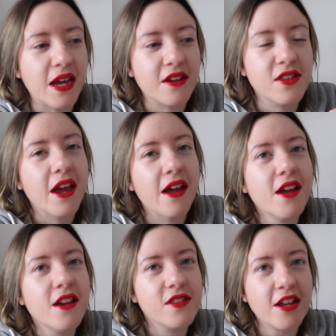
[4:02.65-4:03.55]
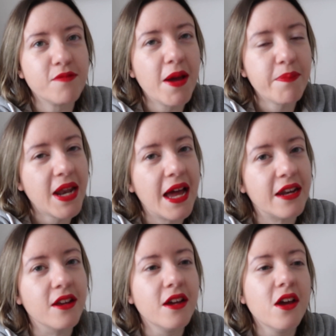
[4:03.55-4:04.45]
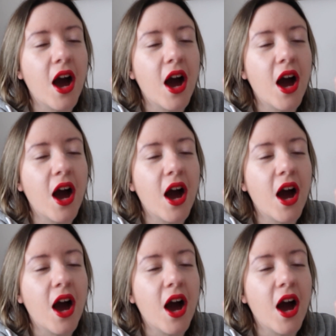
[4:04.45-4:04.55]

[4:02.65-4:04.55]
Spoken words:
next year. So that's my plan.